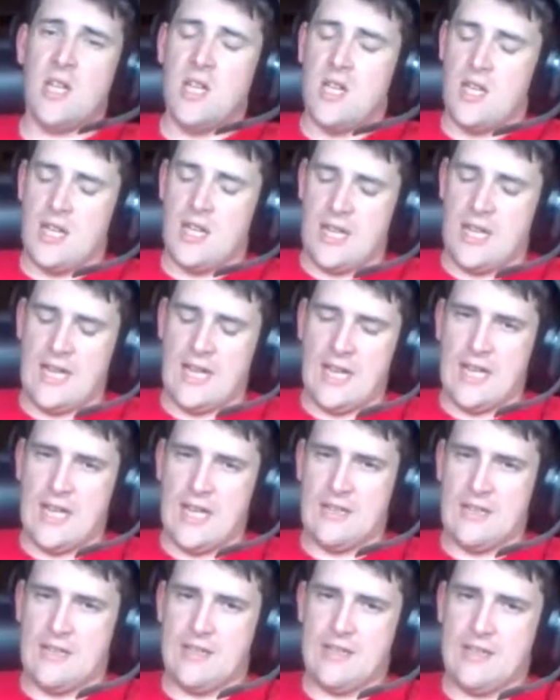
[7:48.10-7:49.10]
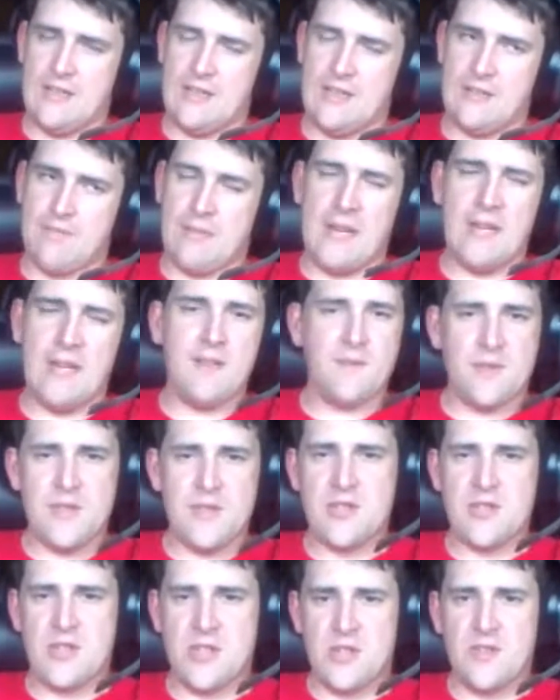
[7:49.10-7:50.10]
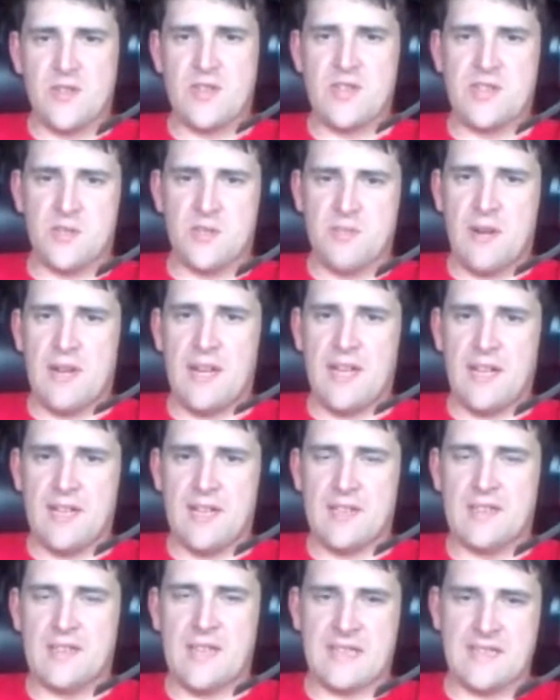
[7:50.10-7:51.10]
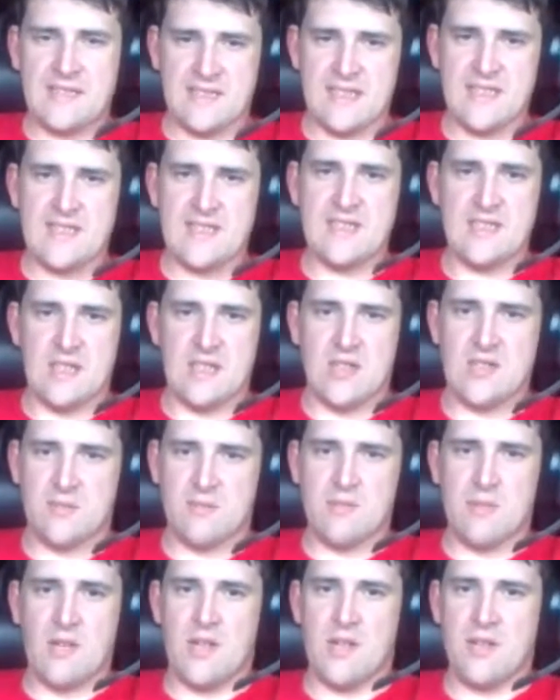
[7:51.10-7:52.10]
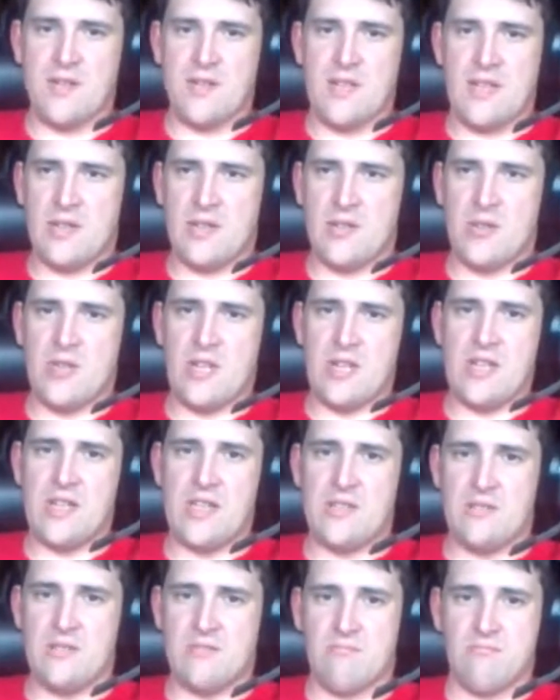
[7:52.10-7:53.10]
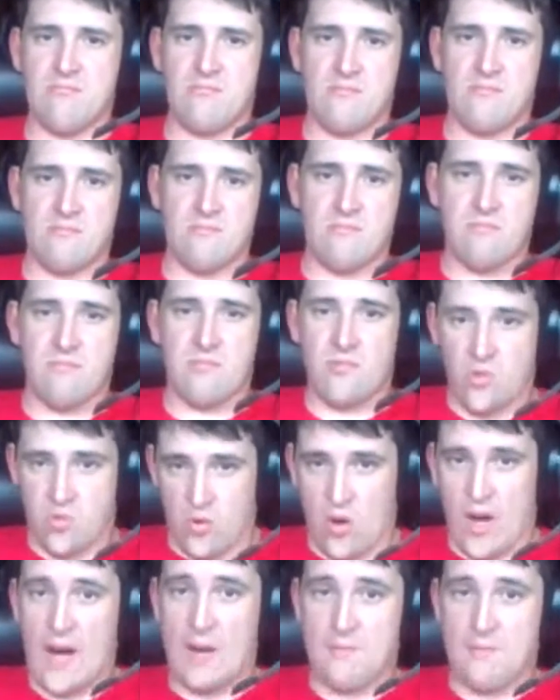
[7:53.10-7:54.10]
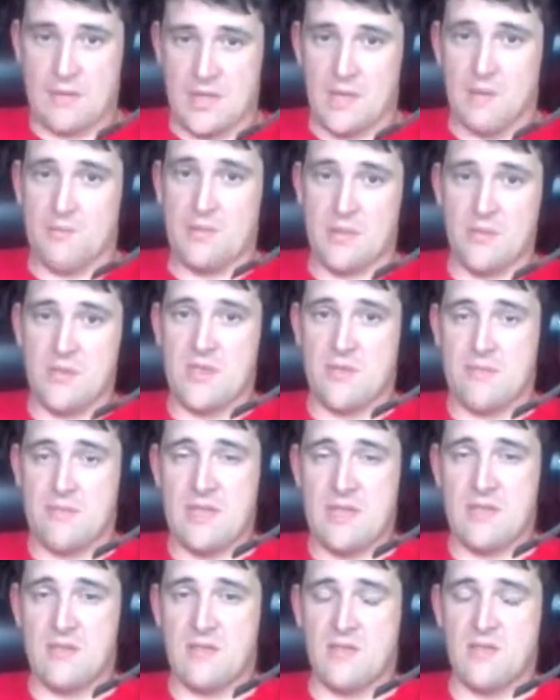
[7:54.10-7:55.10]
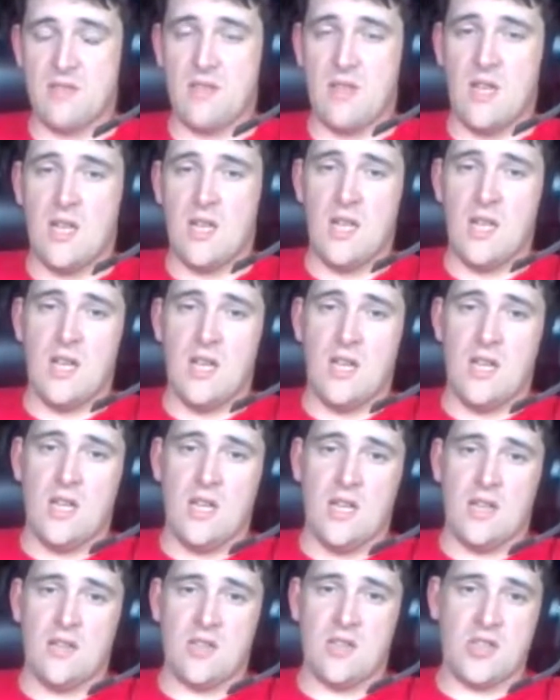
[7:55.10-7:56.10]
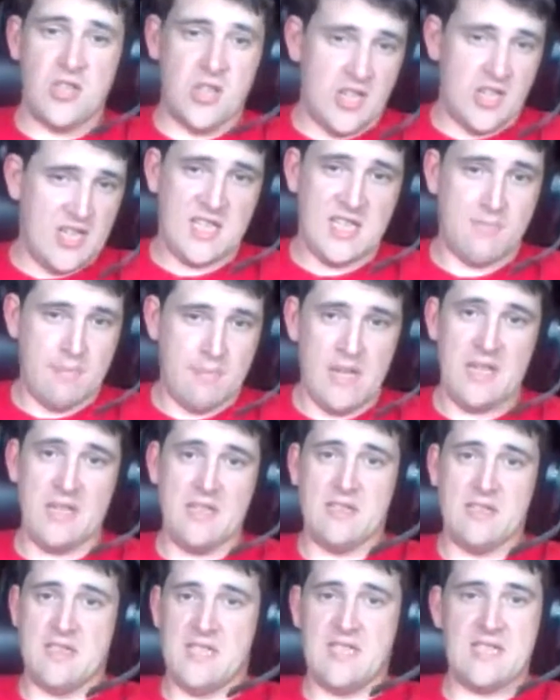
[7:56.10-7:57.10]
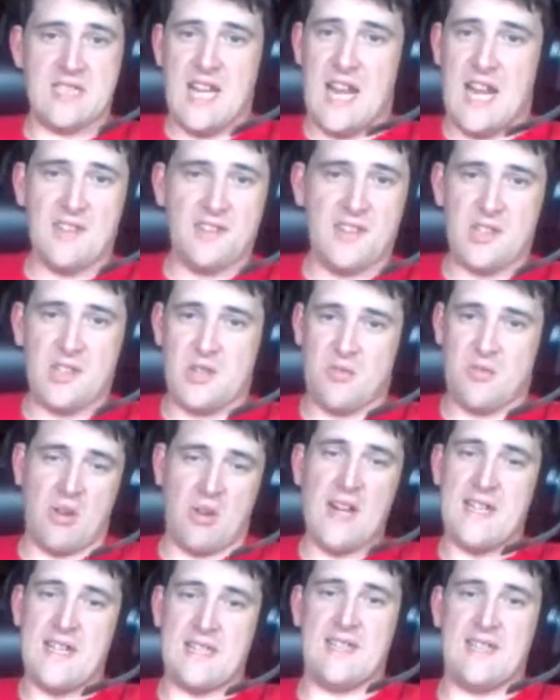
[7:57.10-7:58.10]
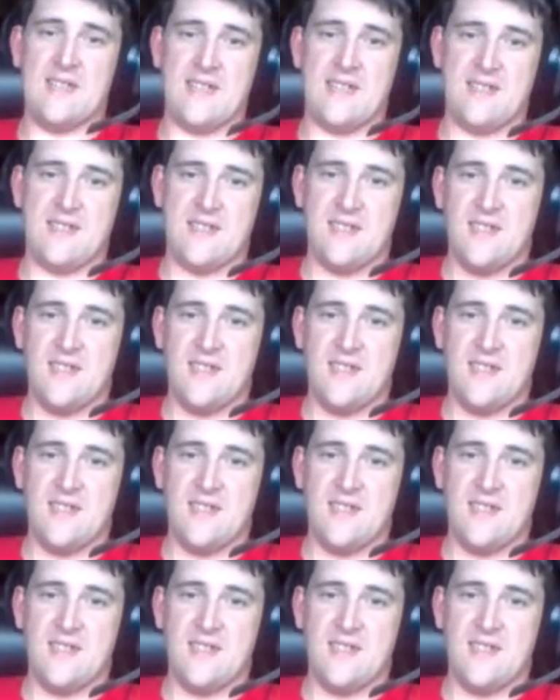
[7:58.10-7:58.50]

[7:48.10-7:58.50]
And paying for the service, you're paying like $60 a month and you're getting crappy upload speeds, shitty speeds. It's not the greatest.